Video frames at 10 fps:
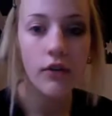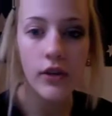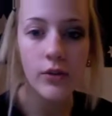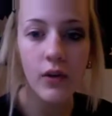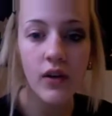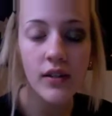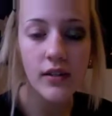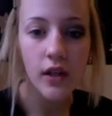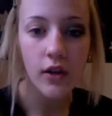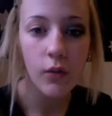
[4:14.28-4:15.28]
First, we're going to
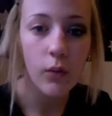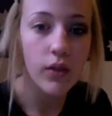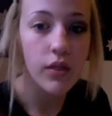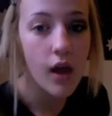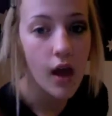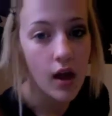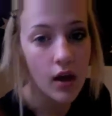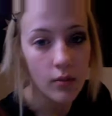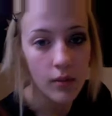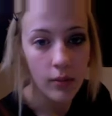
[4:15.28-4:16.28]
start off with
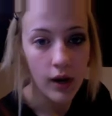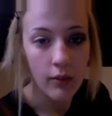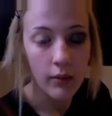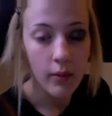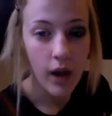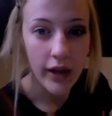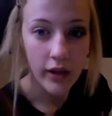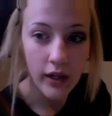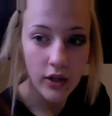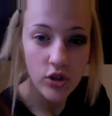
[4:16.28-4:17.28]
um, a primer, but I
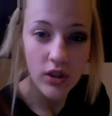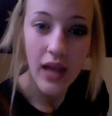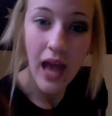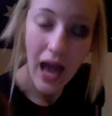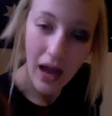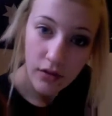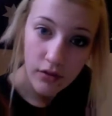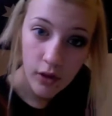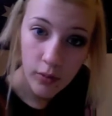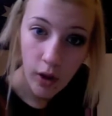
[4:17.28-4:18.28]
don't actually have
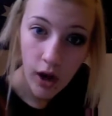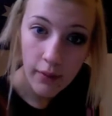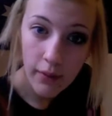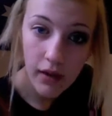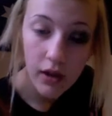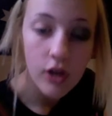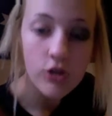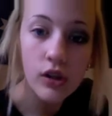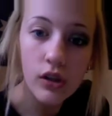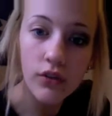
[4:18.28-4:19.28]
a primer.
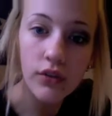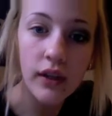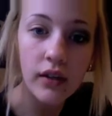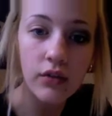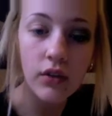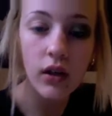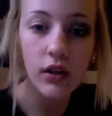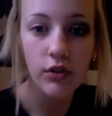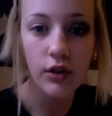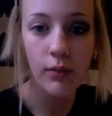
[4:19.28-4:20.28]
So if any of you
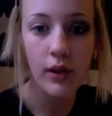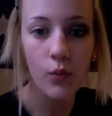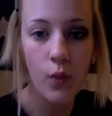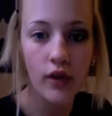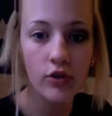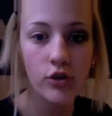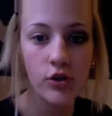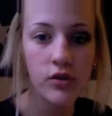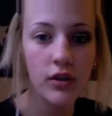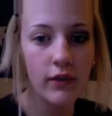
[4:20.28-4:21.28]
guys recommend one,
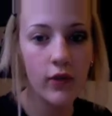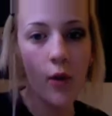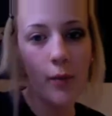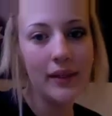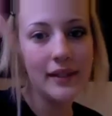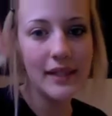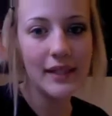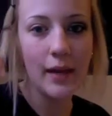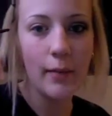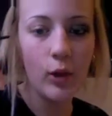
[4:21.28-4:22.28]
just leave a comment
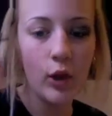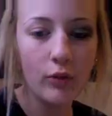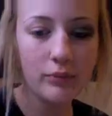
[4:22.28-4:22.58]
down below.